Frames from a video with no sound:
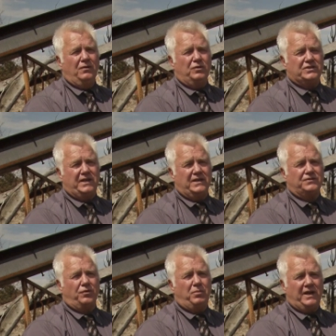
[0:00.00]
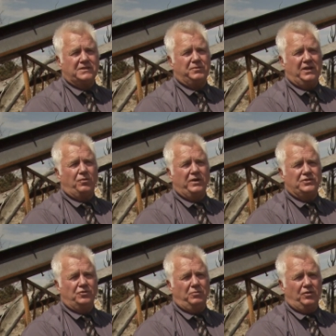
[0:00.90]
which stands for Pikes Peak
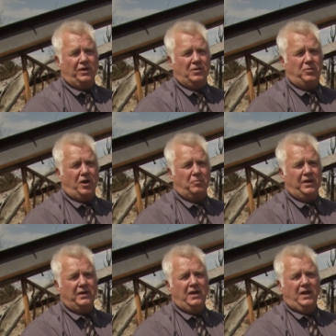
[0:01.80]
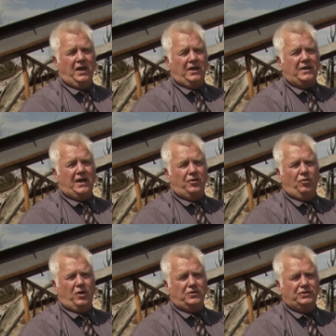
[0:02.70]
Regional Building
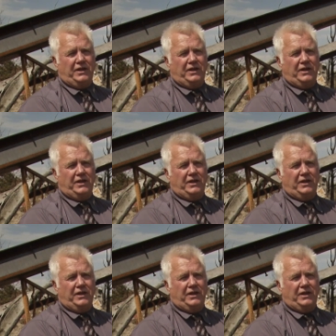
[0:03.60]
Department.org.